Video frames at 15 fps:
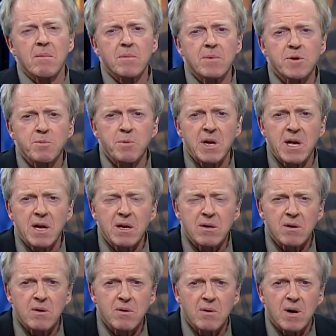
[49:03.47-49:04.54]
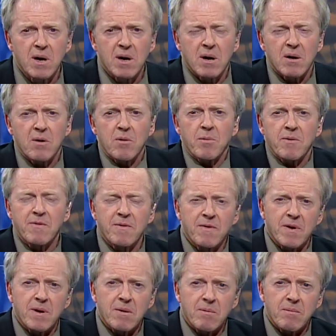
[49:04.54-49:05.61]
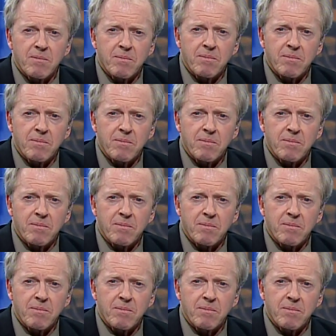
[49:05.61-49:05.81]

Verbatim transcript: Speaking to a group of